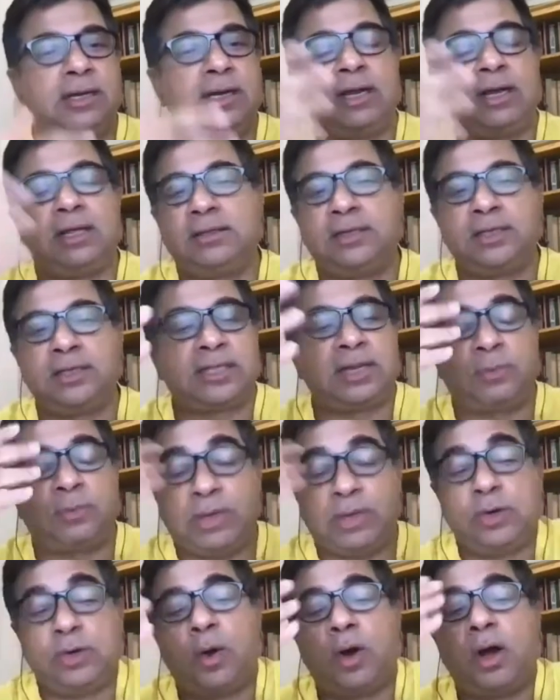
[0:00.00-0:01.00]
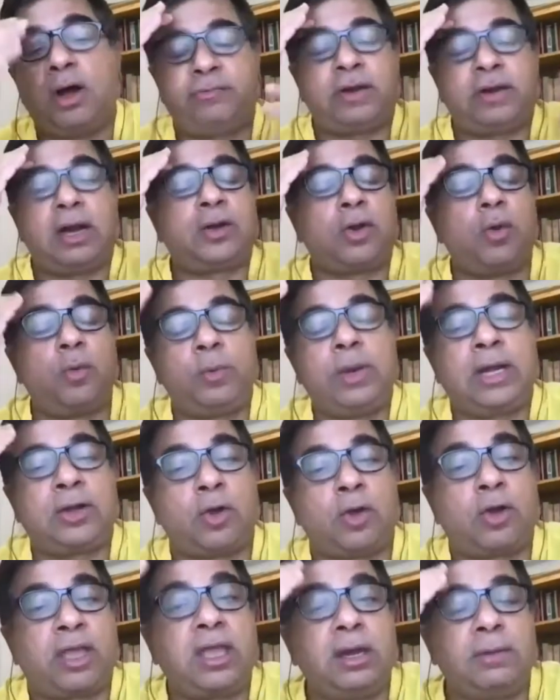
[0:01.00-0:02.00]
and others that we know of we are
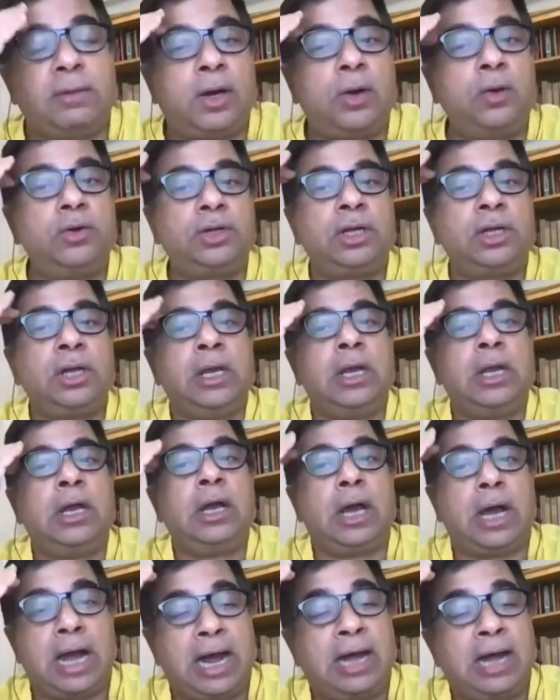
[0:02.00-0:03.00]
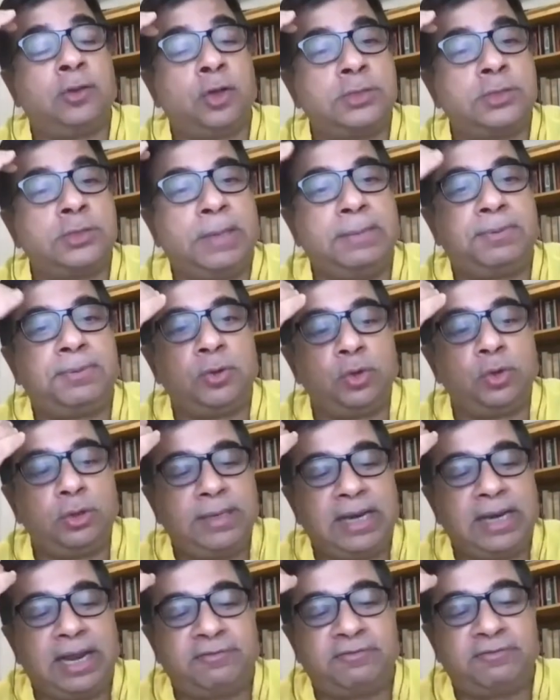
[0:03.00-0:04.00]
talking about are those people who will
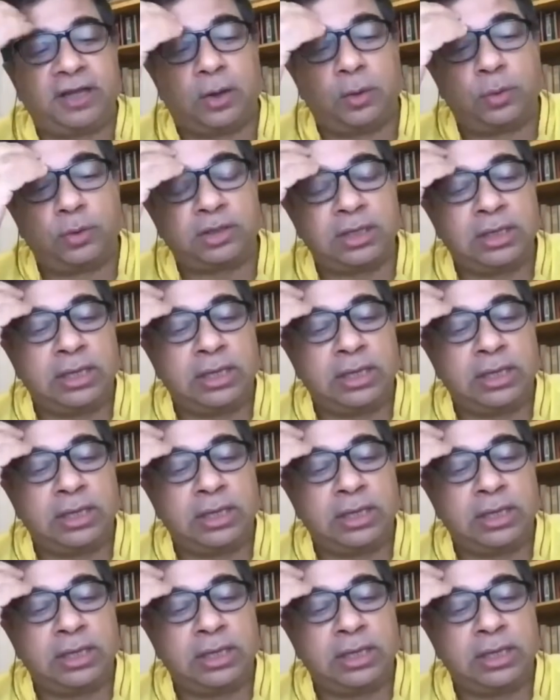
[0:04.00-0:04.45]
be left out.